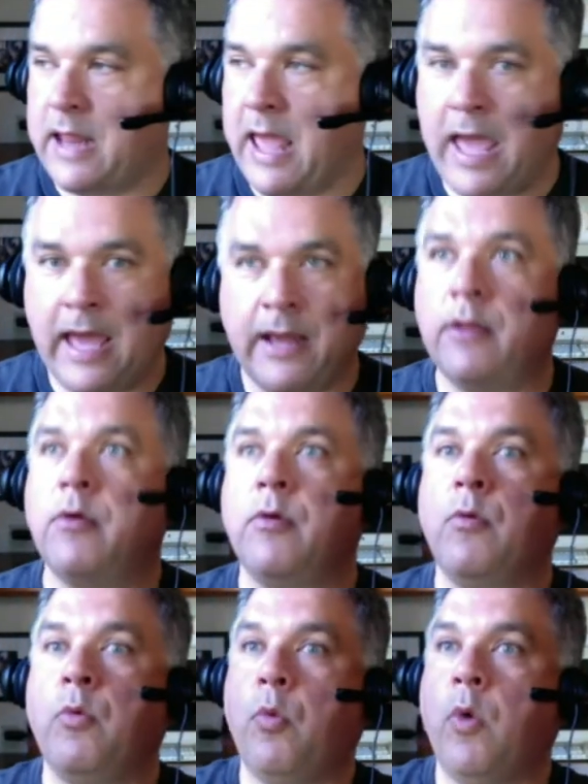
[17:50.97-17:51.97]
had
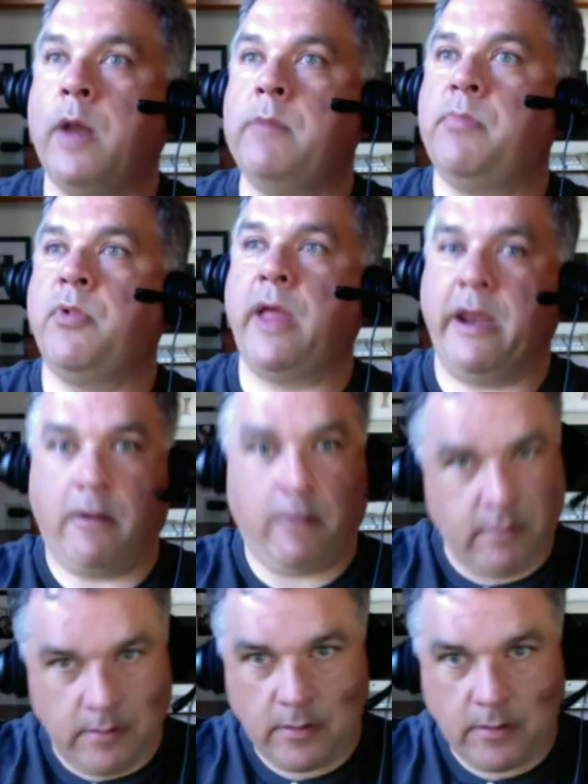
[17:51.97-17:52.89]
one player